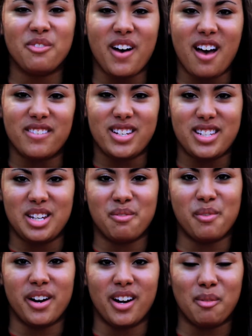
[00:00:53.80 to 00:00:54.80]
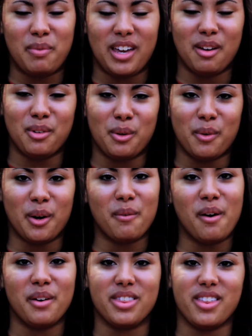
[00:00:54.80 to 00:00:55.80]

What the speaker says: five is teamwork. Being able to work well with